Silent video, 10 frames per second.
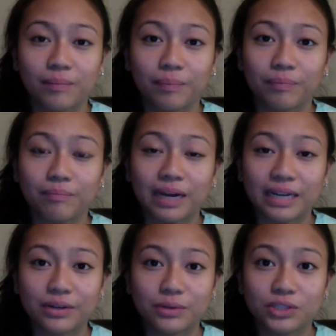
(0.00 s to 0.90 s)
my
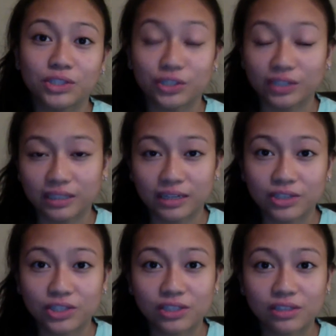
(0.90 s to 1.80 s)
notes during
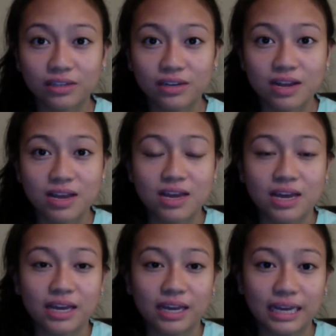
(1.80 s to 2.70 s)
lecture,
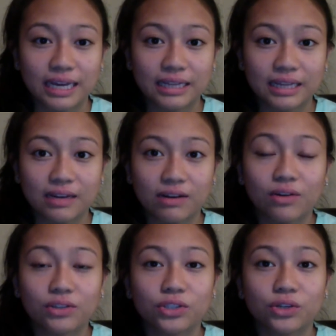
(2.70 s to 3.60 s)
and then
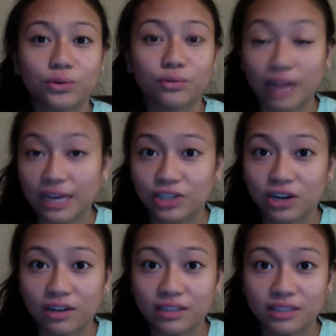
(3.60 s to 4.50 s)
also
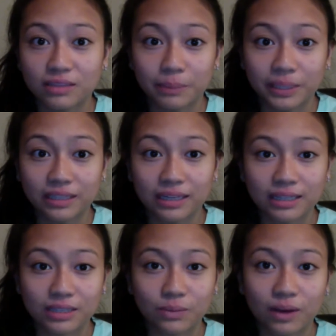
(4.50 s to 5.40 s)
flashcards is a big thing
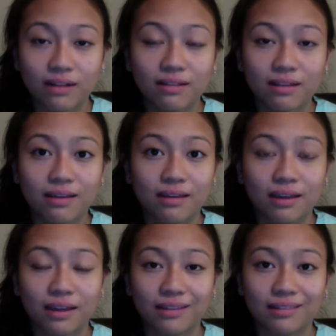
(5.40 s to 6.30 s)
as well,
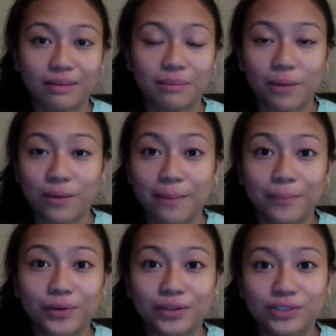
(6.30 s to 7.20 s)
and then my
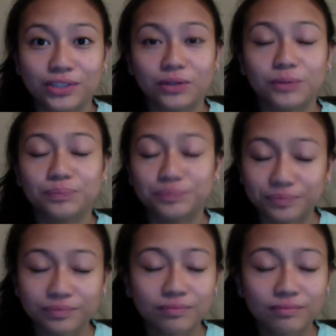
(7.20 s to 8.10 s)
whiteboard. So
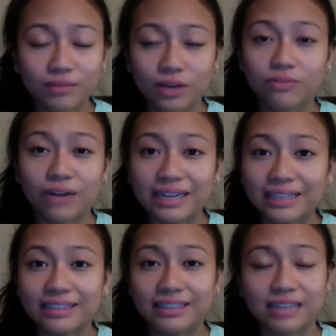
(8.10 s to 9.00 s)

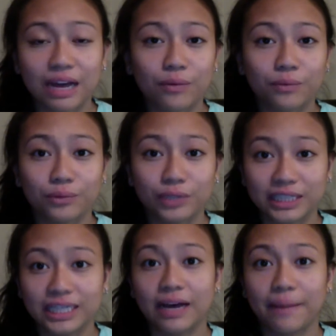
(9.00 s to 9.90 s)
writing things out
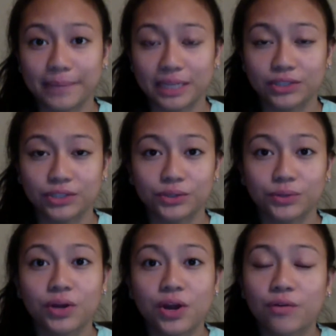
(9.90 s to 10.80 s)
really helped me
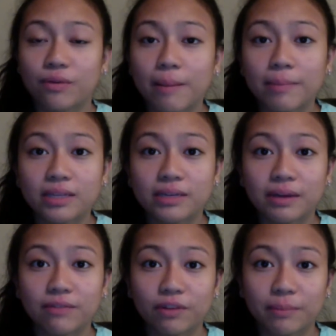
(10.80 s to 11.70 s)
to remember the
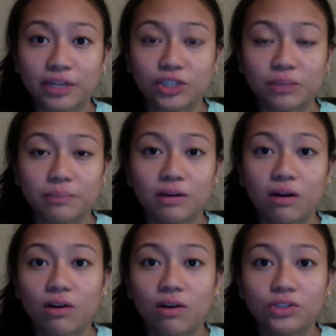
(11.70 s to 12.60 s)
information,
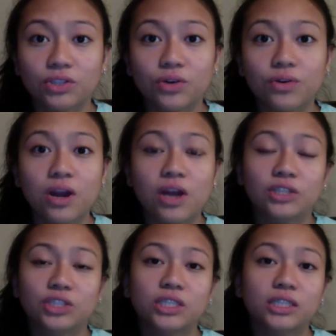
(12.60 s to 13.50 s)
but also
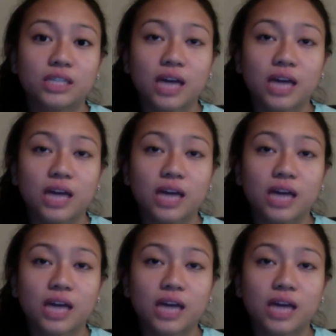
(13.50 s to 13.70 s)
just